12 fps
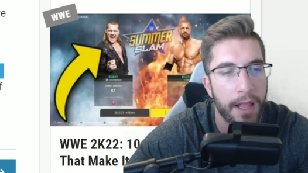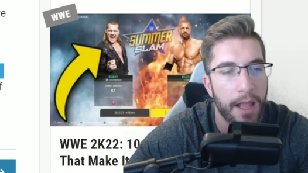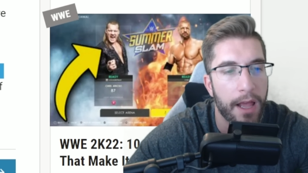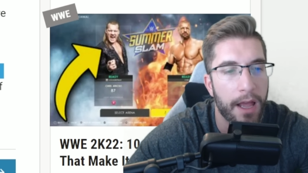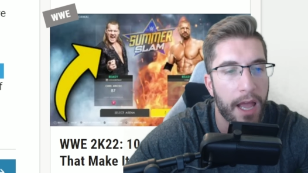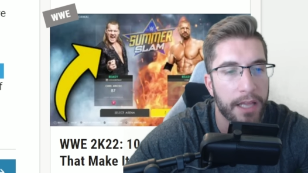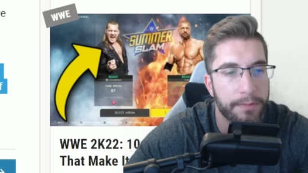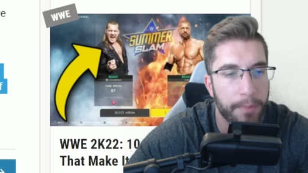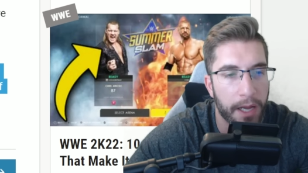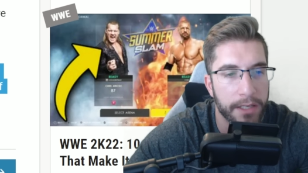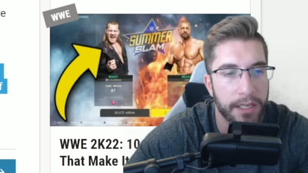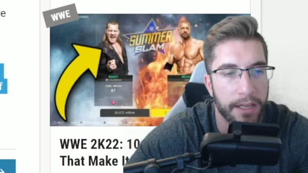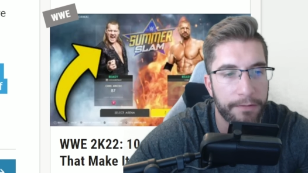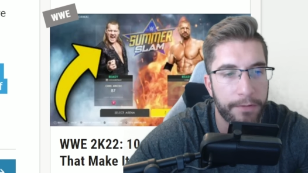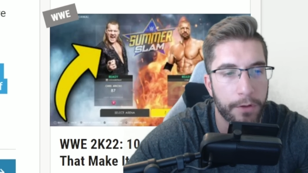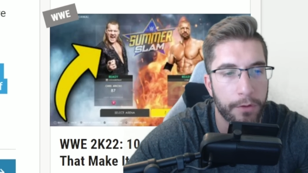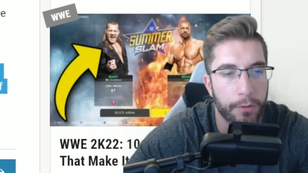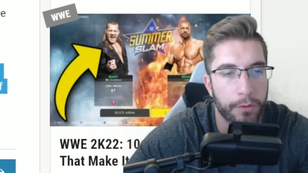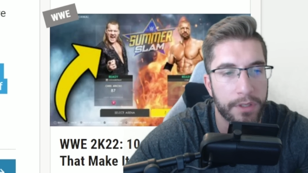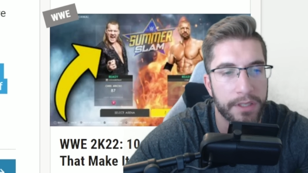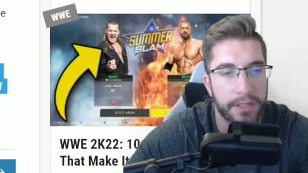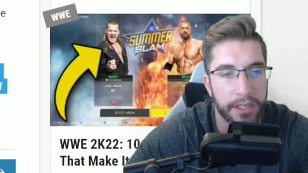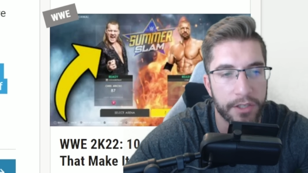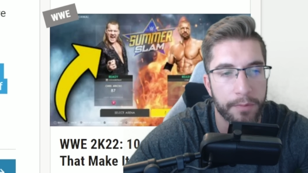as much if your
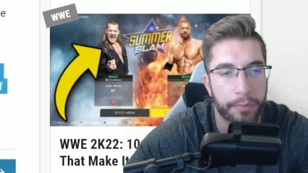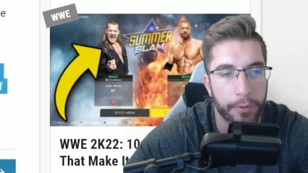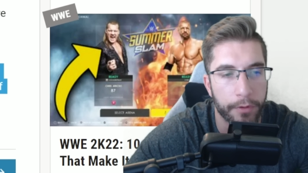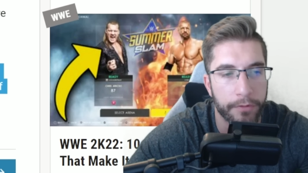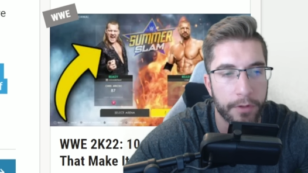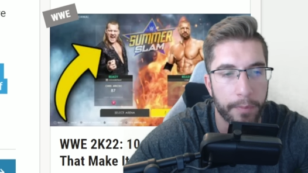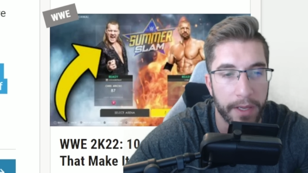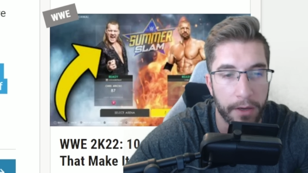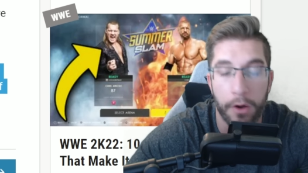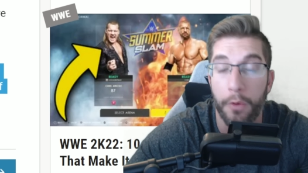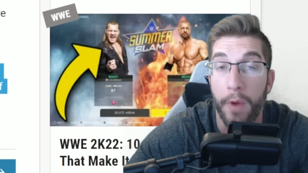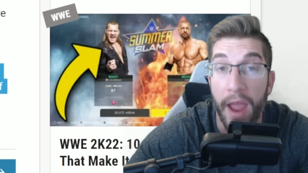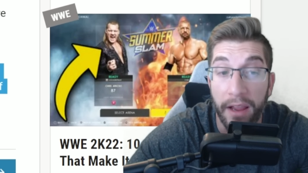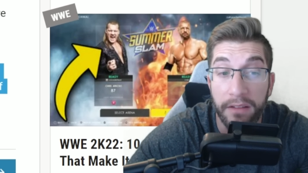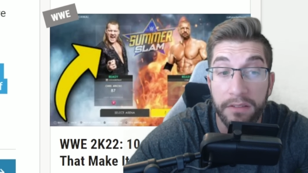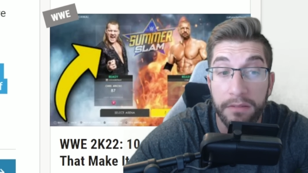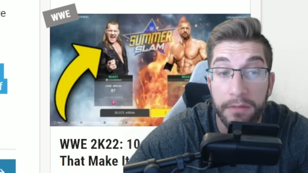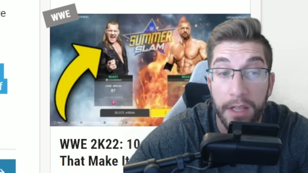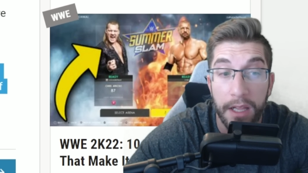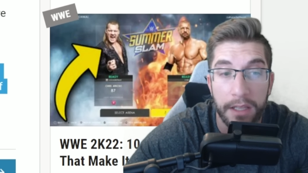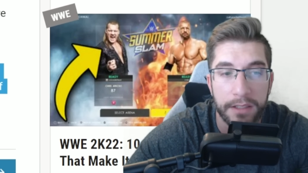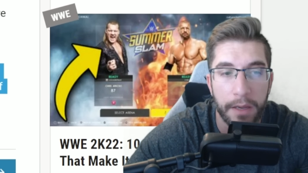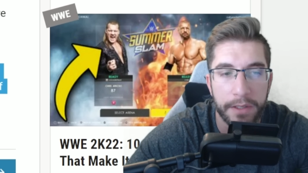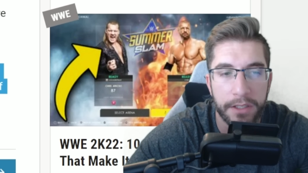decision proves to be correct.
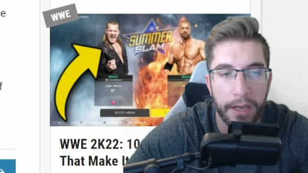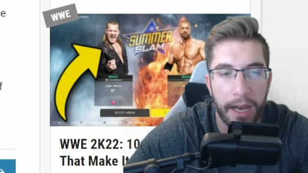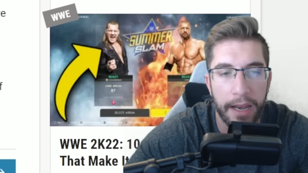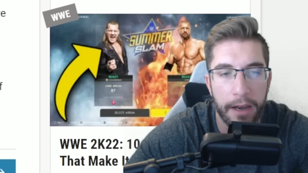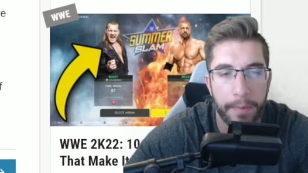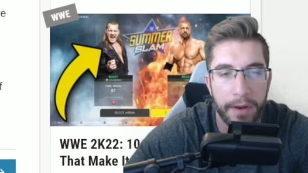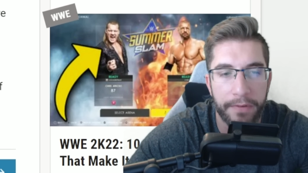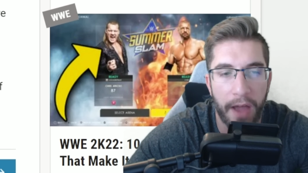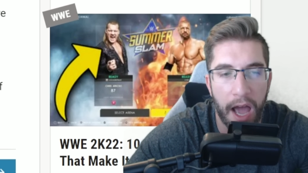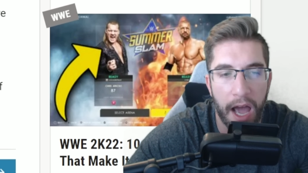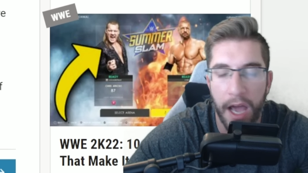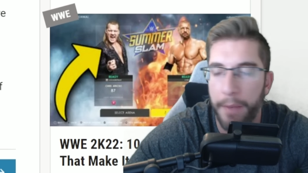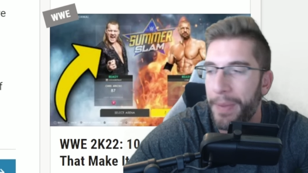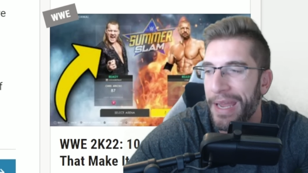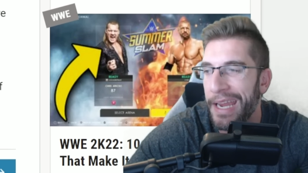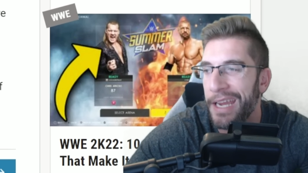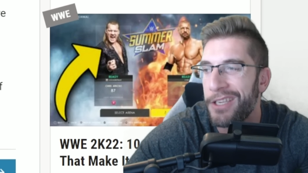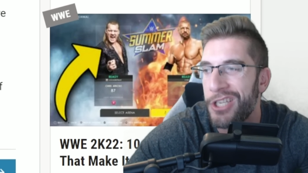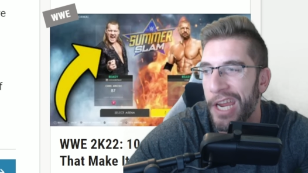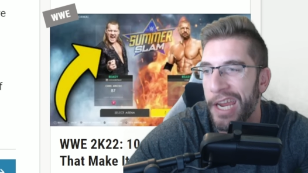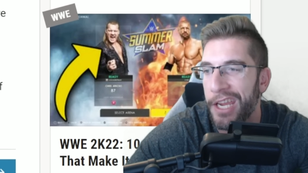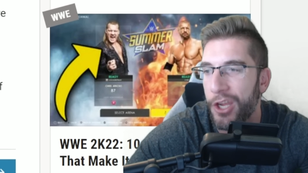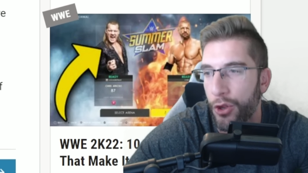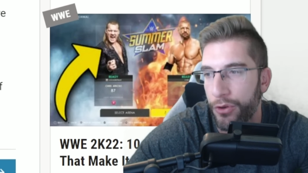So it's got a little bit of
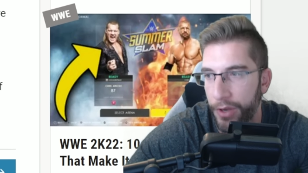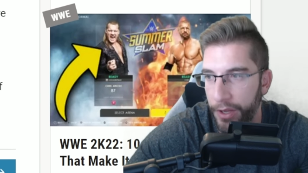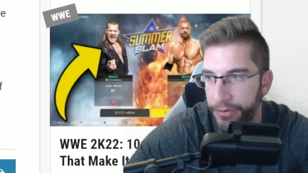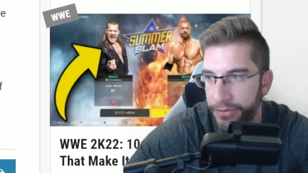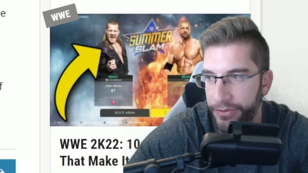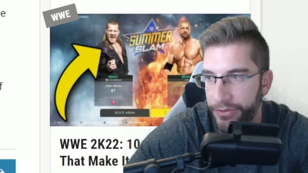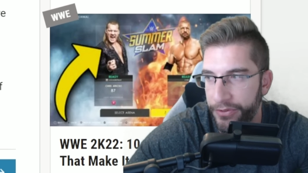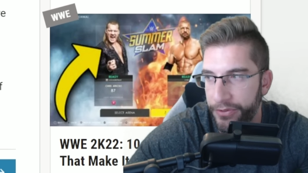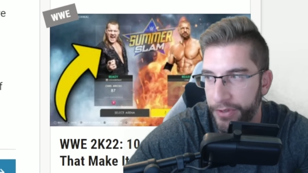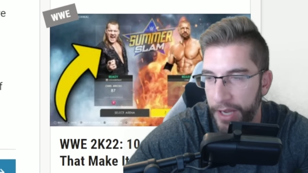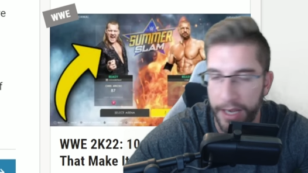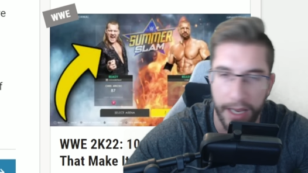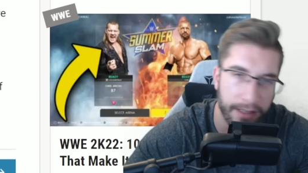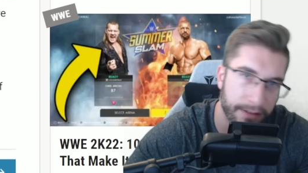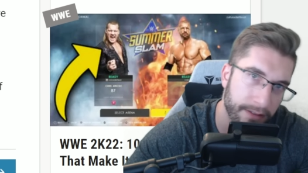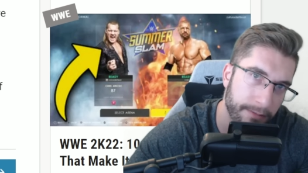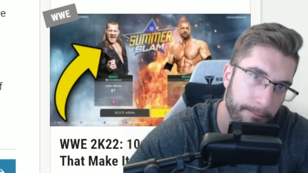RPG goodness in it.